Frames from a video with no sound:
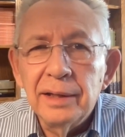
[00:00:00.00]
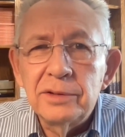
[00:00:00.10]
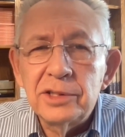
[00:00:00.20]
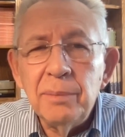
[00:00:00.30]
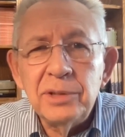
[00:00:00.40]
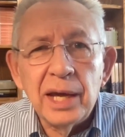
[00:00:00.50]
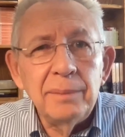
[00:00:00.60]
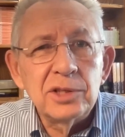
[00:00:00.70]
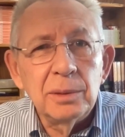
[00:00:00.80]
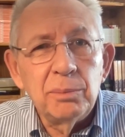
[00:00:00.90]

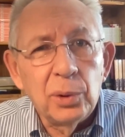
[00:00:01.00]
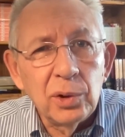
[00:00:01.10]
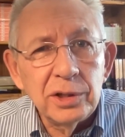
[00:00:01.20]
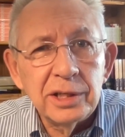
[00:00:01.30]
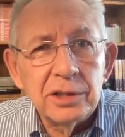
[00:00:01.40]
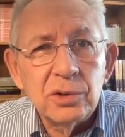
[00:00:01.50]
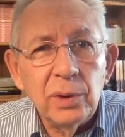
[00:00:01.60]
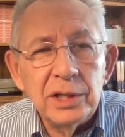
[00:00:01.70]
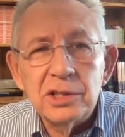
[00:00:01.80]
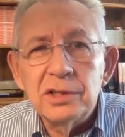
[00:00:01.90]
sometimes in a board
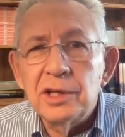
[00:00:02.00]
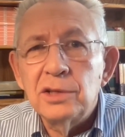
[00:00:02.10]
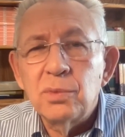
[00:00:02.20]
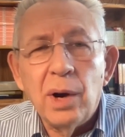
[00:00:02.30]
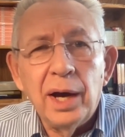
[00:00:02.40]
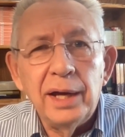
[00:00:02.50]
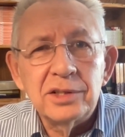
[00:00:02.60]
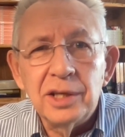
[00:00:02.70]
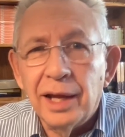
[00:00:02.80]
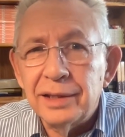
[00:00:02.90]
situations, it's
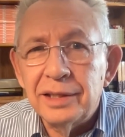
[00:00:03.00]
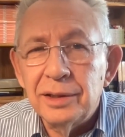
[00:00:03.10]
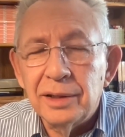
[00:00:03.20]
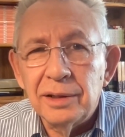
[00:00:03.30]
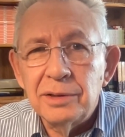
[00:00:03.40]
wise not to.